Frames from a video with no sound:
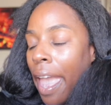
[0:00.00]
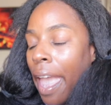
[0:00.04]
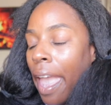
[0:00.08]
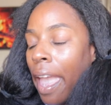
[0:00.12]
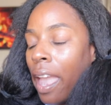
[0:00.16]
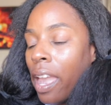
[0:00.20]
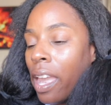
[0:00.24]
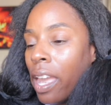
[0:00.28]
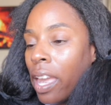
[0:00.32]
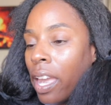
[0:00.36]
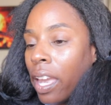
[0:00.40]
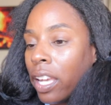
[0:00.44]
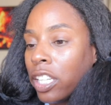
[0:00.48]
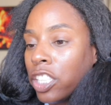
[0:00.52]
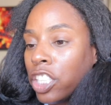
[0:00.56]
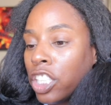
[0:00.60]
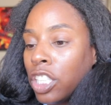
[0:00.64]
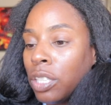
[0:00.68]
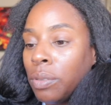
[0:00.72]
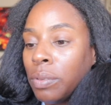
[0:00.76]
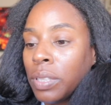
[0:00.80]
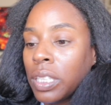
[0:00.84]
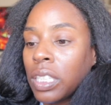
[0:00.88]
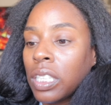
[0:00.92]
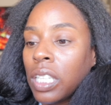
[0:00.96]
And
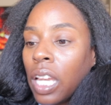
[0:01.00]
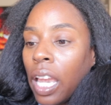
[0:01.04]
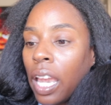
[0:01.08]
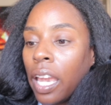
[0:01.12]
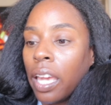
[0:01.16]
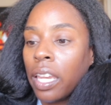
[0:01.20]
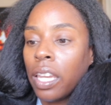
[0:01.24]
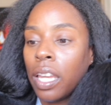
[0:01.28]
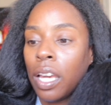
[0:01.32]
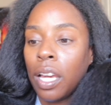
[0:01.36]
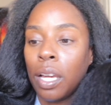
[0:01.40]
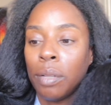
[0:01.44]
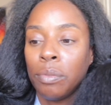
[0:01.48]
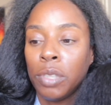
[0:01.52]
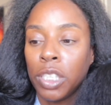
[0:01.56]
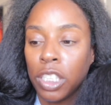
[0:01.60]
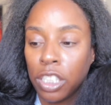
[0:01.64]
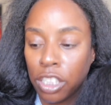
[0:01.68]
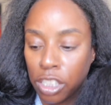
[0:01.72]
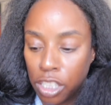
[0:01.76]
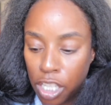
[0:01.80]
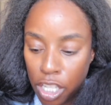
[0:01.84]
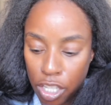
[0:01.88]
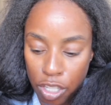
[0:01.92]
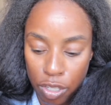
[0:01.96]
she was saying
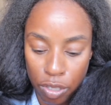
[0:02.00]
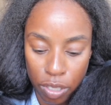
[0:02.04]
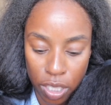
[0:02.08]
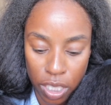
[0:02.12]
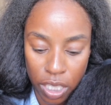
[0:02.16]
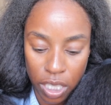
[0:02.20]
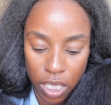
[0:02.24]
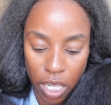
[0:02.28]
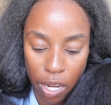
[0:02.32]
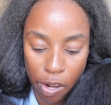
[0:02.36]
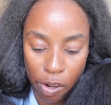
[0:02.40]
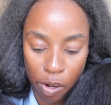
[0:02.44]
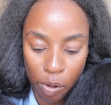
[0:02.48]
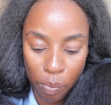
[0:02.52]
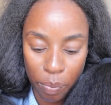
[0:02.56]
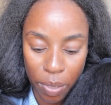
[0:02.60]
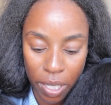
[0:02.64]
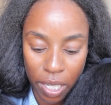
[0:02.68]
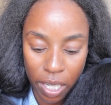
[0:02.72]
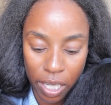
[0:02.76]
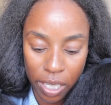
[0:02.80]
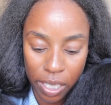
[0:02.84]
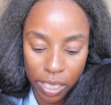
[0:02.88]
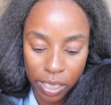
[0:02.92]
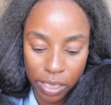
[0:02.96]
just to use a serum
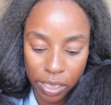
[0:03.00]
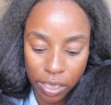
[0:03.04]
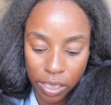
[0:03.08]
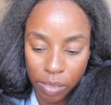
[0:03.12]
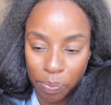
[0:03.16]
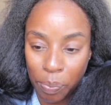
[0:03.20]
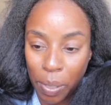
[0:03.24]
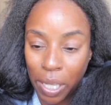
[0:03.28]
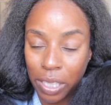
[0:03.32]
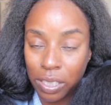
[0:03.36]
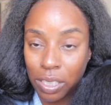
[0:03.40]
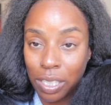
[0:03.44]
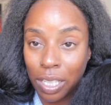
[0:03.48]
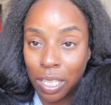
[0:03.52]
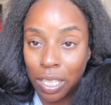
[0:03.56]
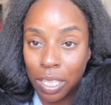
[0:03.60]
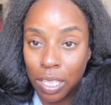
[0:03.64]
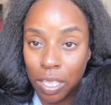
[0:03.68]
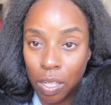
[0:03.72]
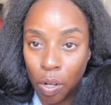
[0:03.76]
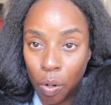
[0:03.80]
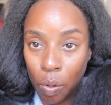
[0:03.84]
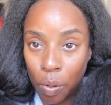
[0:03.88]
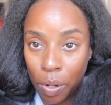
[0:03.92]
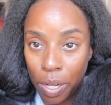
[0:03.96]
because basically
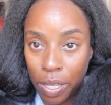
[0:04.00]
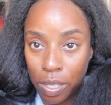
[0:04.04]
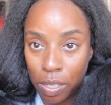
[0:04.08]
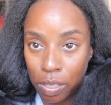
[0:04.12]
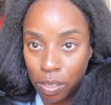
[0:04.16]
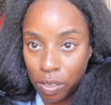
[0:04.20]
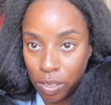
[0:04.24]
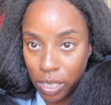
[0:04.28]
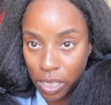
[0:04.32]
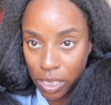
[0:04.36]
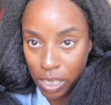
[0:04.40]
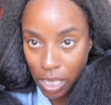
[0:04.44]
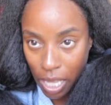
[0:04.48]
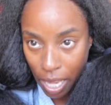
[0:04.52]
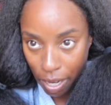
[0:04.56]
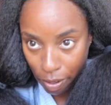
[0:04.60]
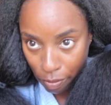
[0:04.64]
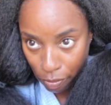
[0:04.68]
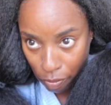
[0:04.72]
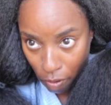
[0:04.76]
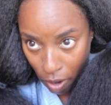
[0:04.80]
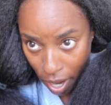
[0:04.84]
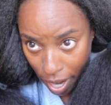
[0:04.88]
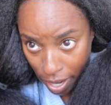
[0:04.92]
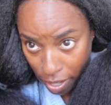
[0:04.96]
the oil is like
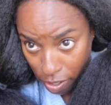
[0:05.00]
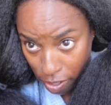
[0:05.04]
frying